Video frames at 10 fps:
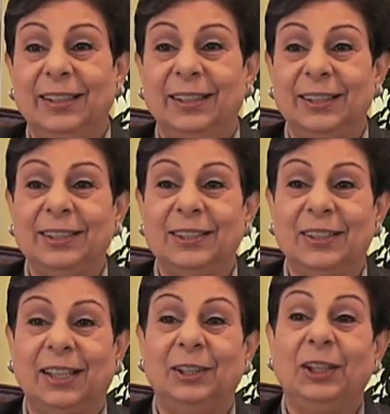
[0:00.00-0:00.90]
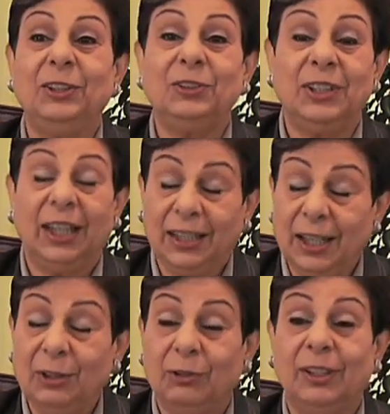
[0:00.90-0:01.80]
This is the creation,
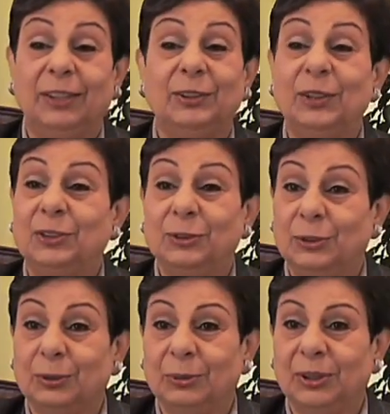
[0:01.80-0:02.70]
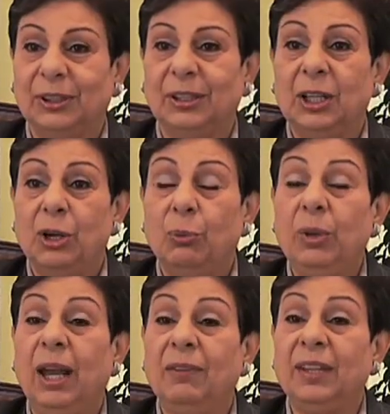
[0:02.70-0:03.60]
again, of the international community.
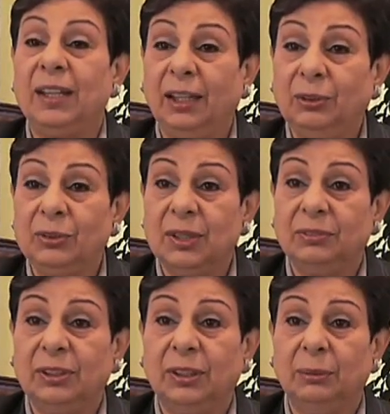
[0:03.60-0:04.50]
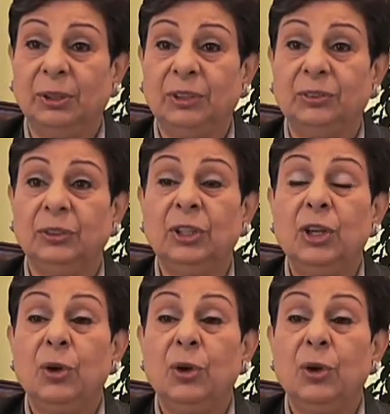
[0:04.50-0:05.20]
We have the right to self-determination.